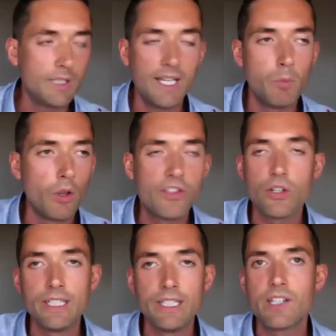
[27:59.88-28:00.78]
months or
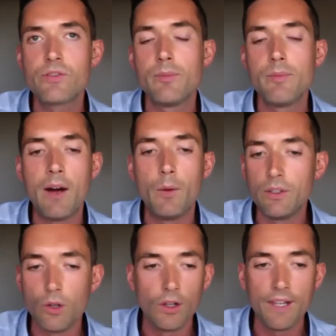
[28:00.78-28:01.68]
years from now, when
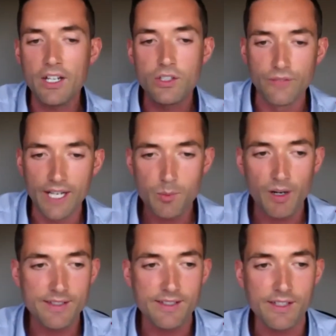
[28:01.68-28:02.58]
you're all national vice
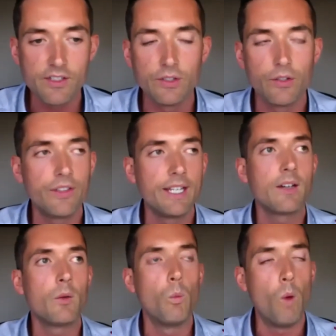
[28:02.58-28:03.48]
presidents, and you'll think,
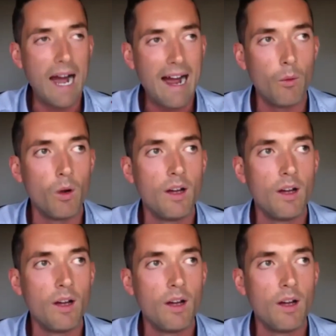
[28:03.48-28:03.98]
wow,